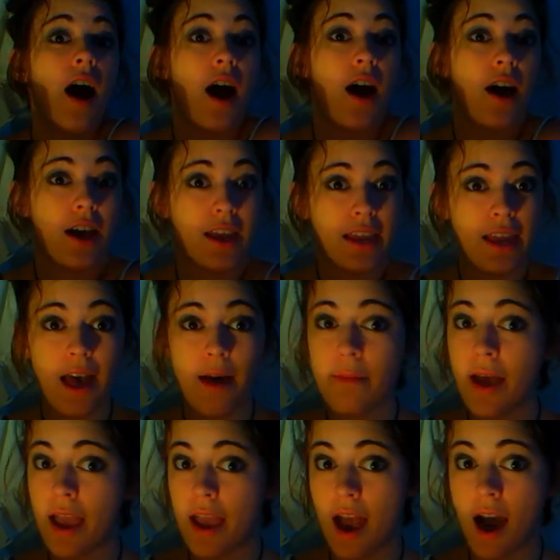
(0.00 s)
I am a
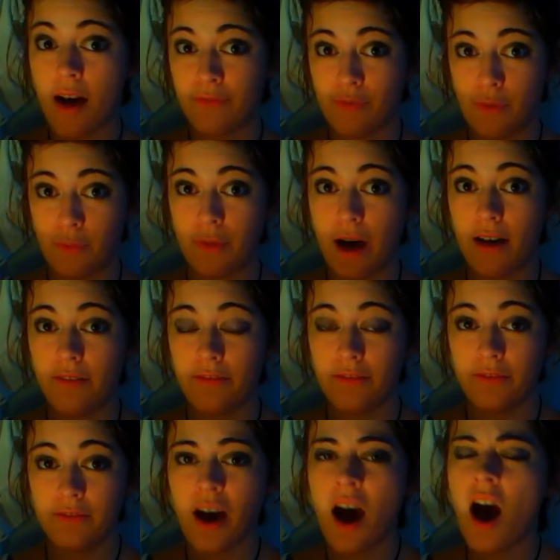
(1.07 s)
Hufflepuff.
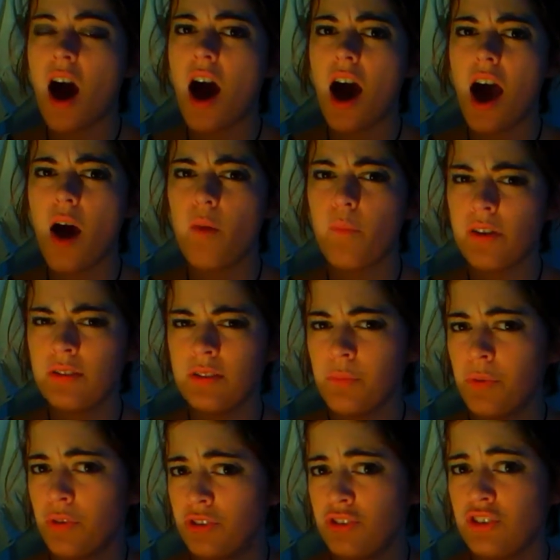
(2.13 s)
Once
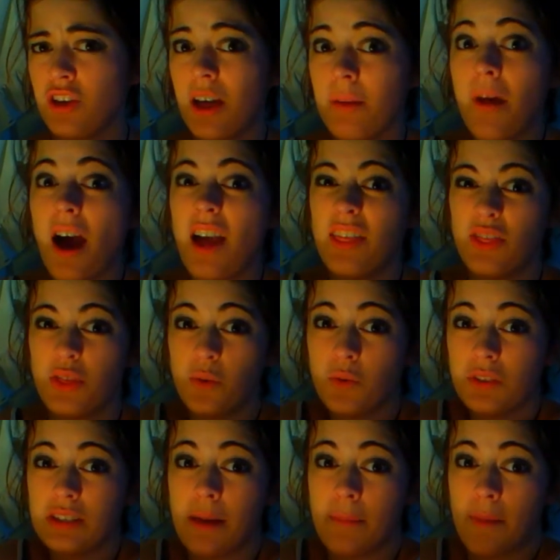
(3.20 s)
upon a time, I
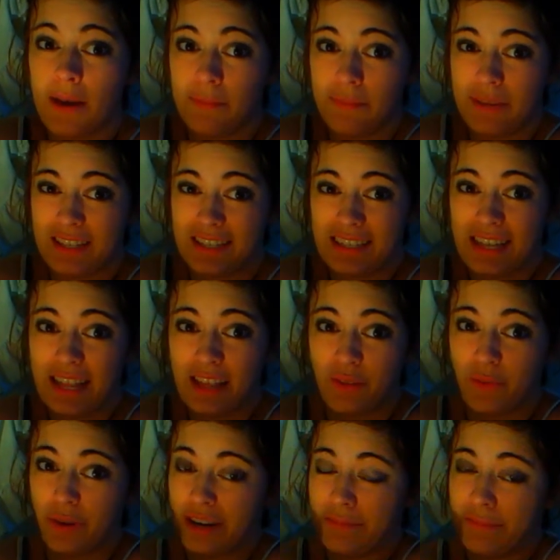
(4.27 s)
thought I might be a
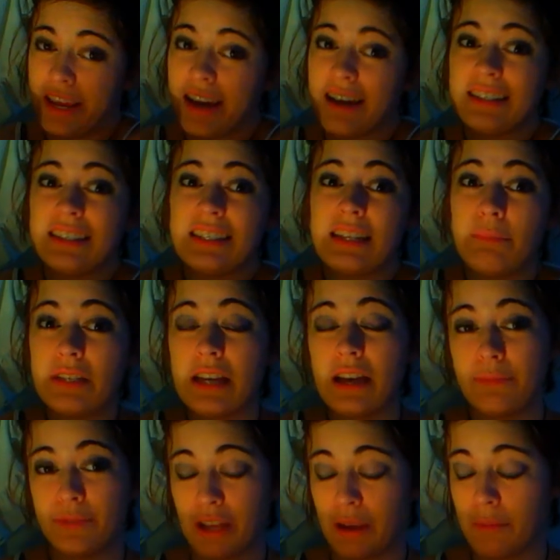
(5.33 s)
Slytherin because
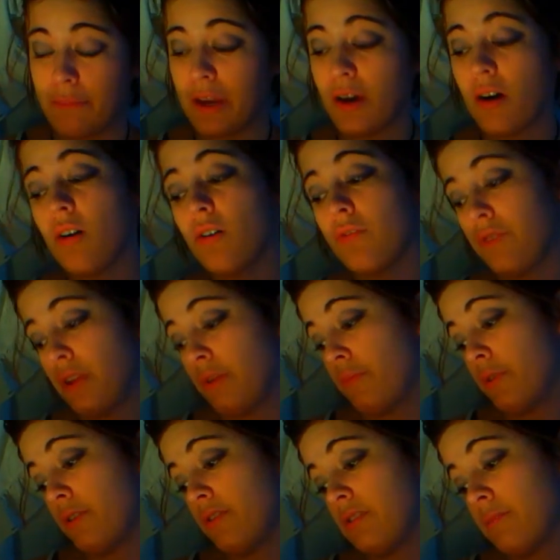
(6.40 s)
sometimes I can be awfully
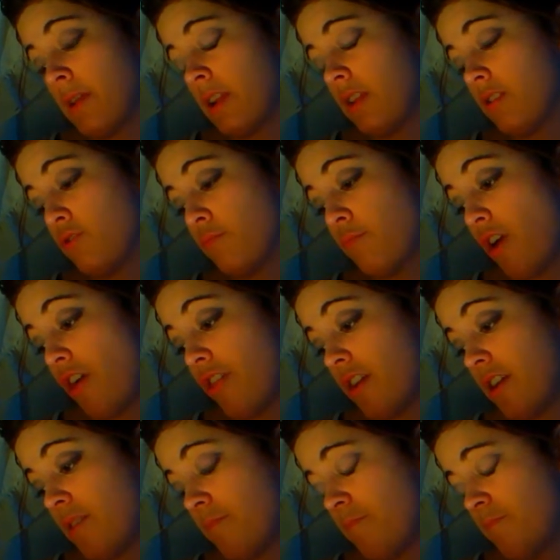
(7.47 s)
rude to my little brother.